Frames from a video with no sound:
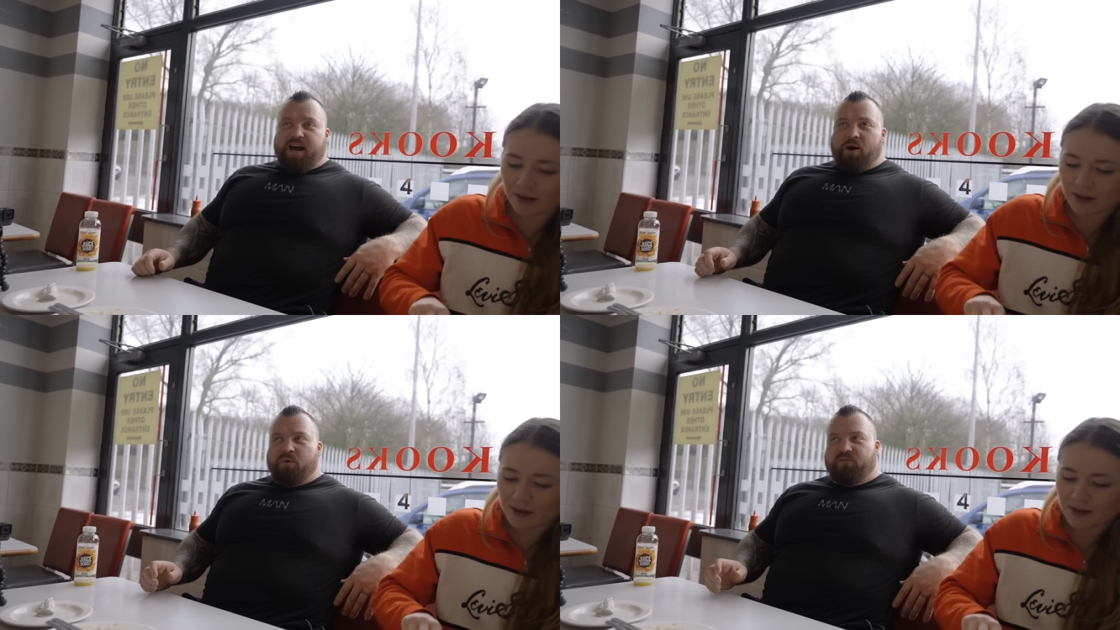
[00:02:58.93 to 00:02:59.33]

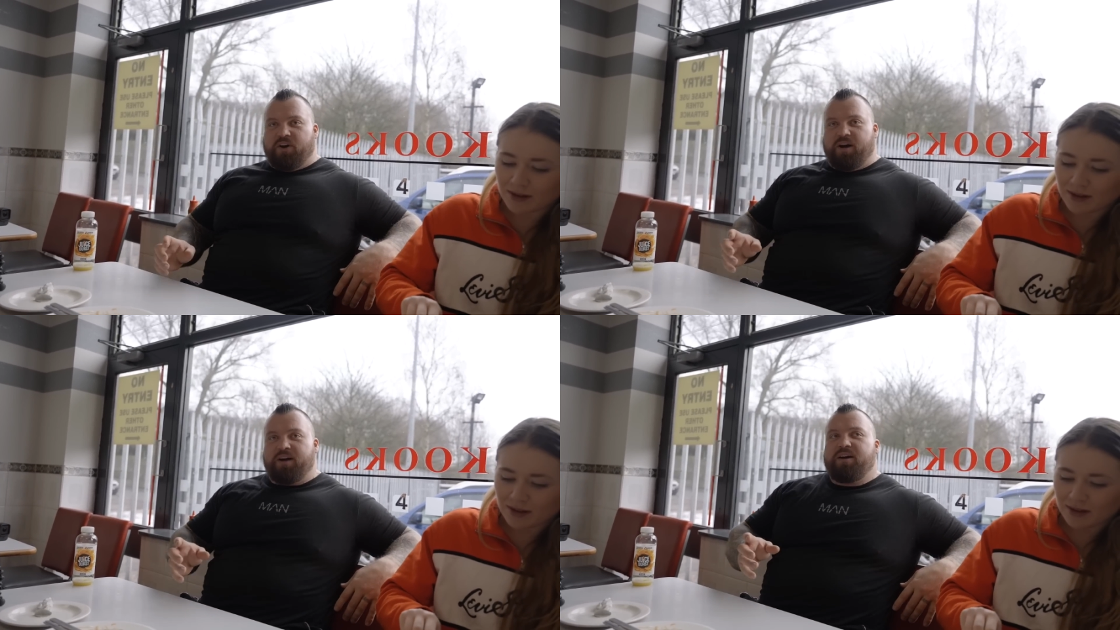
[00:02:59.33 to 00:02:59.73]
Speaker 1: down with
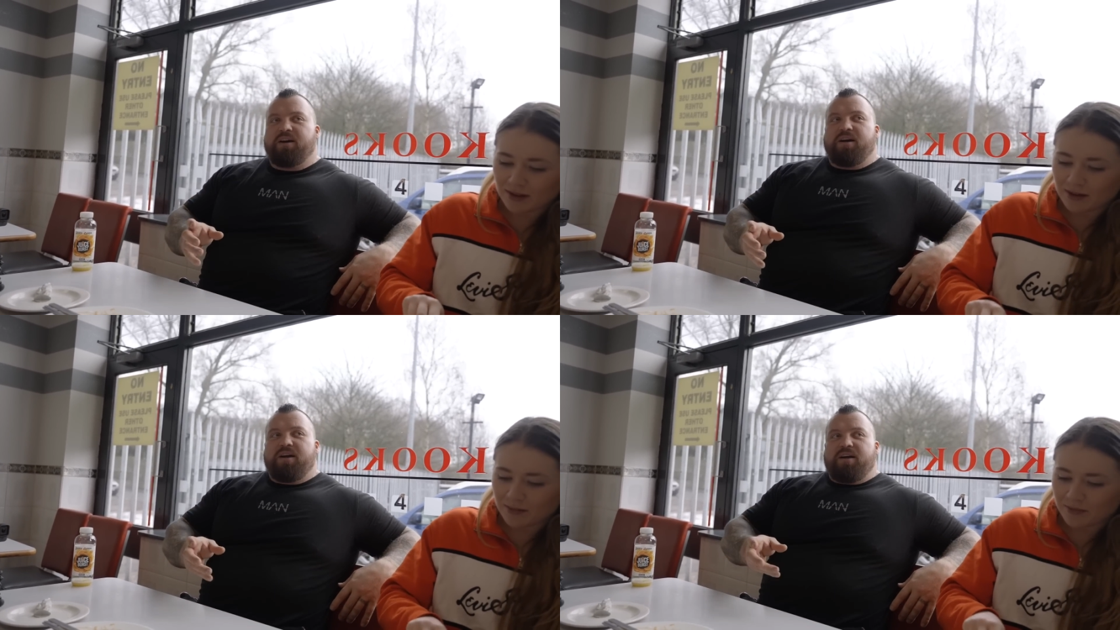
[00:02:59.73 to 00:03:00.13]
a,
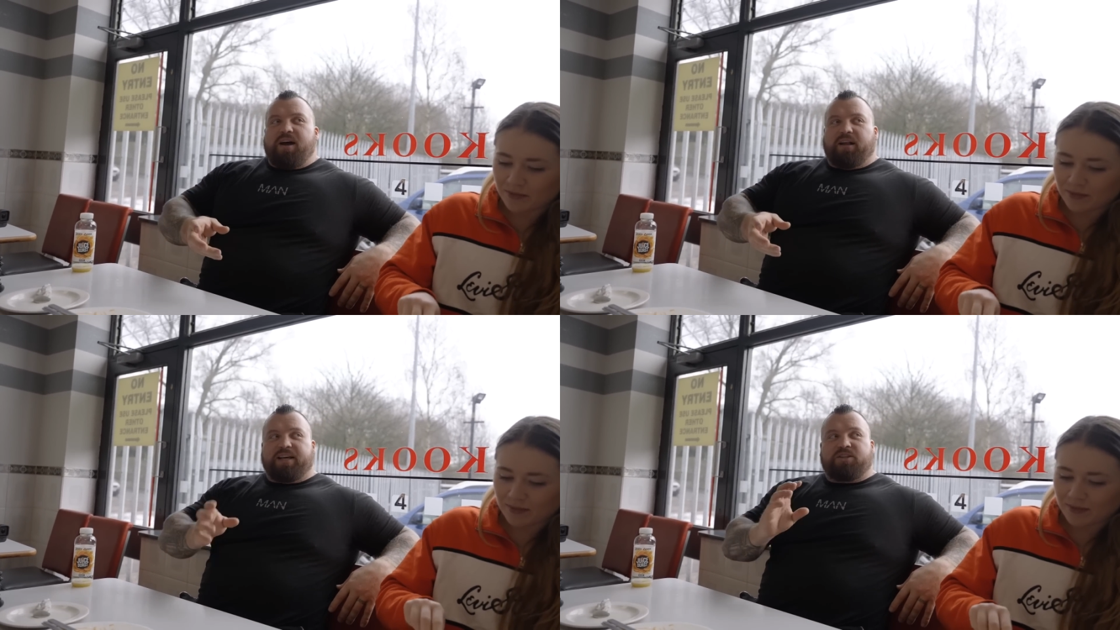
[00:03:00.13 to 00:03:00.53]

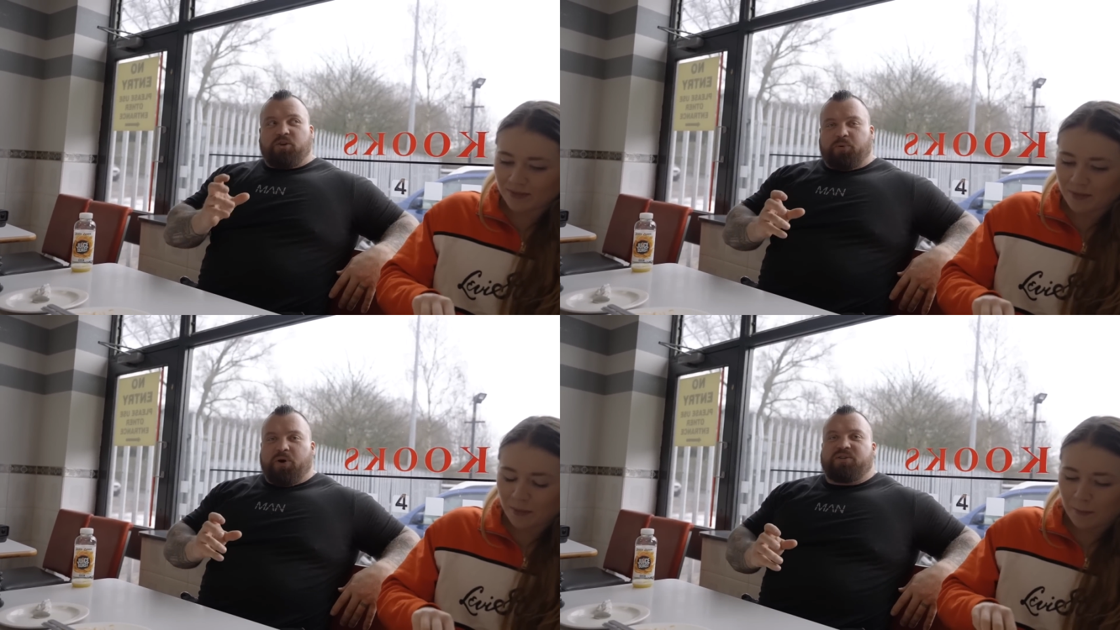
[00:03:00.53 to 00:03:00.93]
a litre
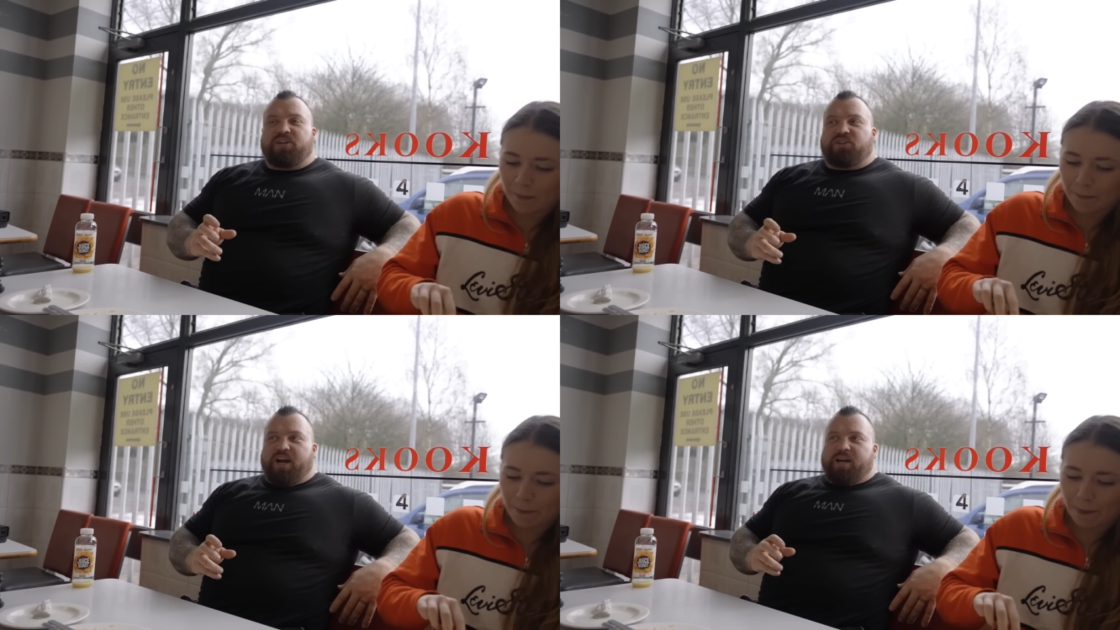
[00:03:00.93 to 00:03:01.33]
protein
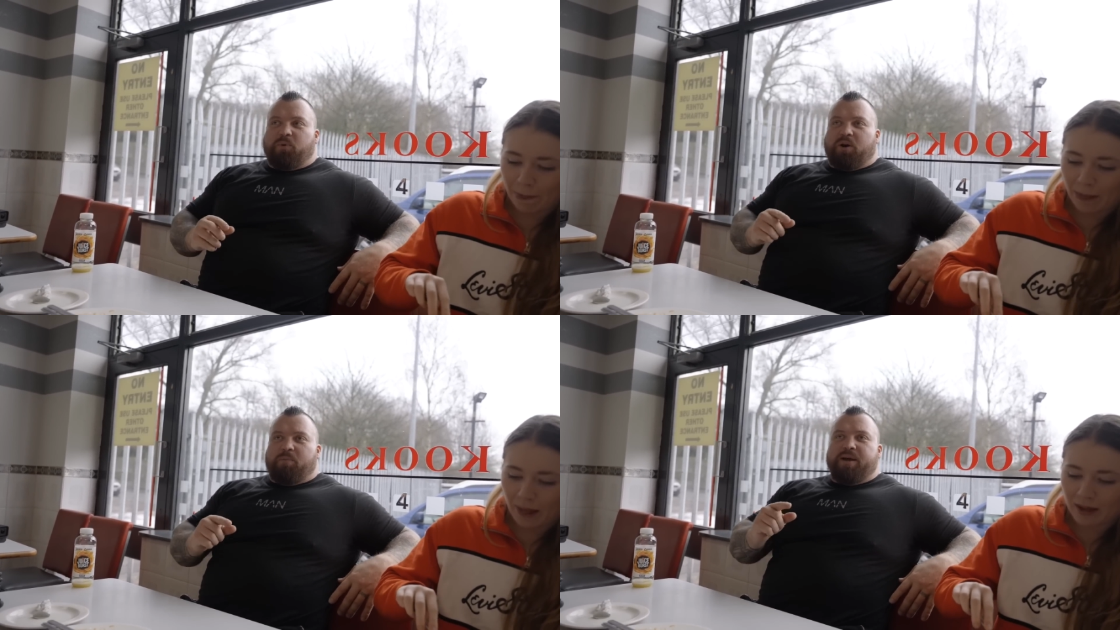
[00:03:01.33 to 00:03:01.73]
shake
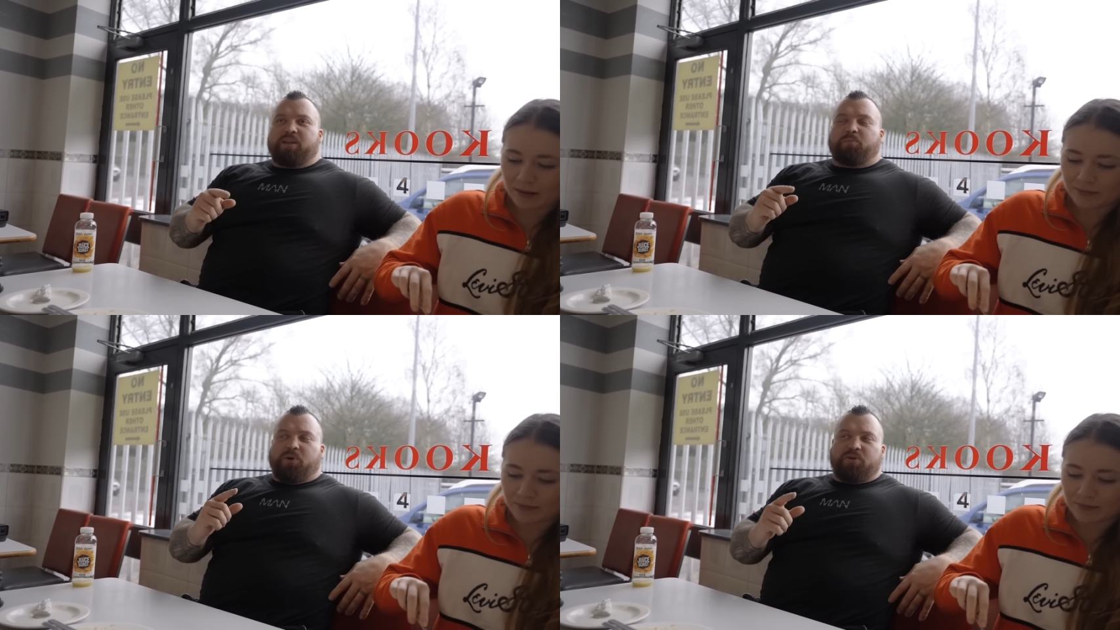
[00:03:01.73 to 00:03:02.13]
where I make the
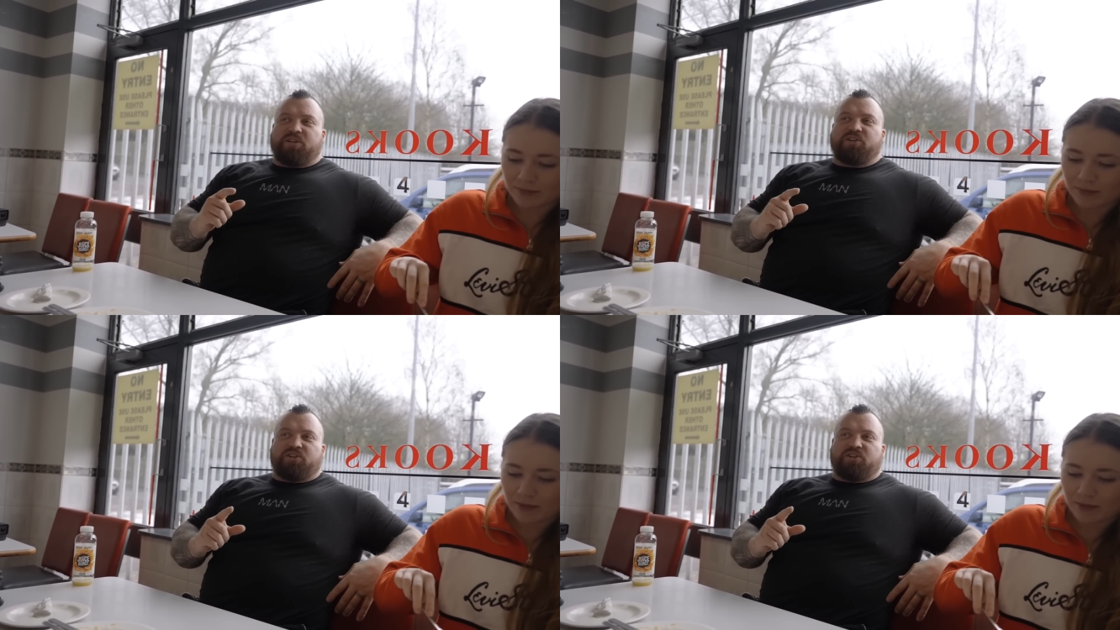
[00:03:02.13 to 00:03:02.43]
protein